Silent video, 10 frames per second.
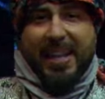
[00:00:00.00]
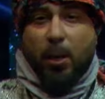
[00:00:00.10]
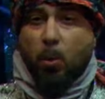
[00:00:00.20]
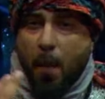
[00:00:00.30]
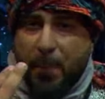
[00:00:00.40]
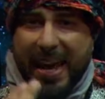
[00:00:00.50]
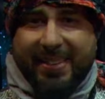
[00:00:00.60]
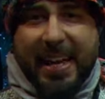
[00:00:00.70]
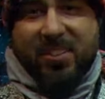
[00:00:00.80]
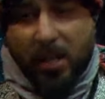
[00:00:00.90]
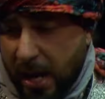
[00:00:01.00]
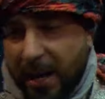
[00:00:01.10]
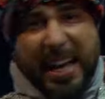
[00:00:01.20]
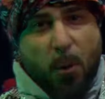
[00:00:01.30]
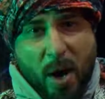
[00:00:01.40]
here on
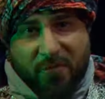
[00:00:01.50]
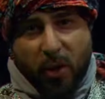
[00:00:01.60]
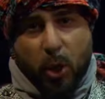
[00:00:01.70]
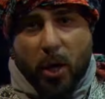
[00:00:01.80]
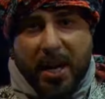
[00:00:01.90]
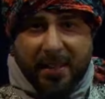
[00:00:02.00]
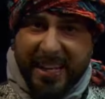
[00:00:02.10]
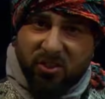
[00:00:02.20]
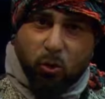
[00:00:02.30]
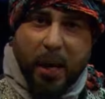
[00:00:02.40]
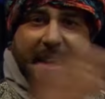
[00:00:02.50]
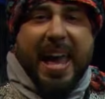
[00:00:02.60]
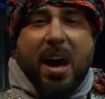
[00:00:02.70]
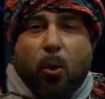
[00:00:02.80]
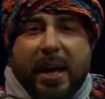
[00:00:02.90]
Access T V.
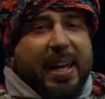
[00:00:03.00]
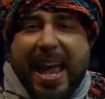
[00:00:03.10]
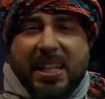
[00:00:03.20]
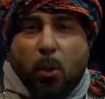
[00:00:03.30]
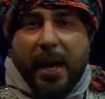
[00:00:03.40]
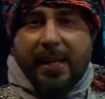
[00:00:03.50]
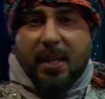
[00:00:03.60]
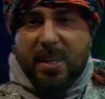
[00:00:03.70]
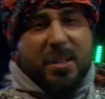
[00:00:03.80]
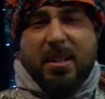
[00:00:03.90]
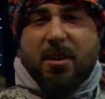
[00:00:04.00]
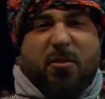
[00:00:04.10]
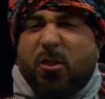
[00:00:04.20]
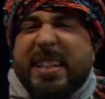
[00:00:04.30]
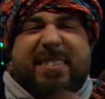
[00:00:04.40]
Meanwhile, I think this could be
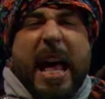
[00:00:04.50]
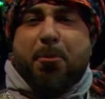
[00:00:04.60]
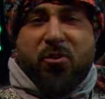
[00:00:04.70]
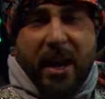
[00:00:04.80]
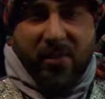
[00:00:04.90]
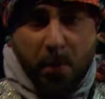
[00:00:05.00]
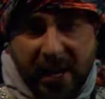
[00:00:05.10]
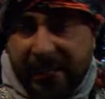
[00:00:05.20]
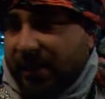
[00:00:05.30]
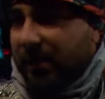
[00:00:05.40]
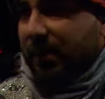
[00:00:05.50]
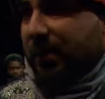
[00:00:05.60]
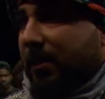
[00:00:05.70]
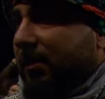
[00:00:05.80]
a uh, scary